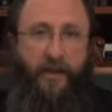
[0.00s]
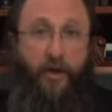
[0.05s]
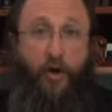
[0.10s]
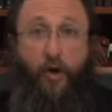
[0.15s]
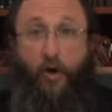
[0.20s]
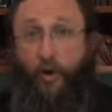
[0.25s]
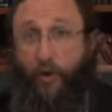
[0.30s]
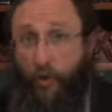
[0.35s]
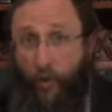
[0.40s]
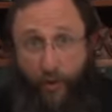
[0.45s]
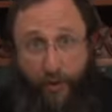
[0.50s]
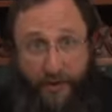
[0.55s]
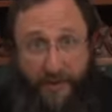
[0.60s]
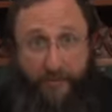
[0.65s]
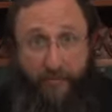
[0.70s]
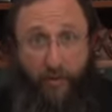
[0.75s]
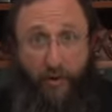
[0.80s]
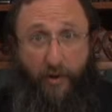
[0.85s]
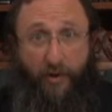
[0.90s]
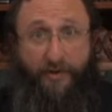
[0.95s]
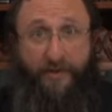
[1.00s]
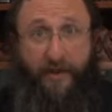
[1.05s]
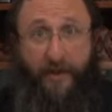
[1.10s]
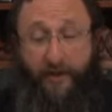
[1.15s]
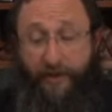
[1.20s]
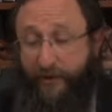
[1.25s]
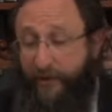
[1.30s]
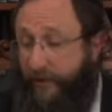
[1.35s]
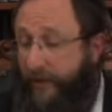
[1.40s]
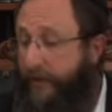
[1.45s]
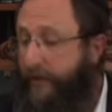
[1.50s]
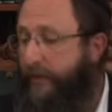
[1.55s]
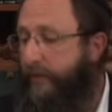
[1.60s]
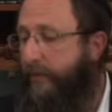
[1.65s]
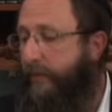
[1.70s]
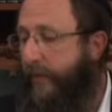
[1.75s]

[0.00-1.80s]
large or small, to enter into.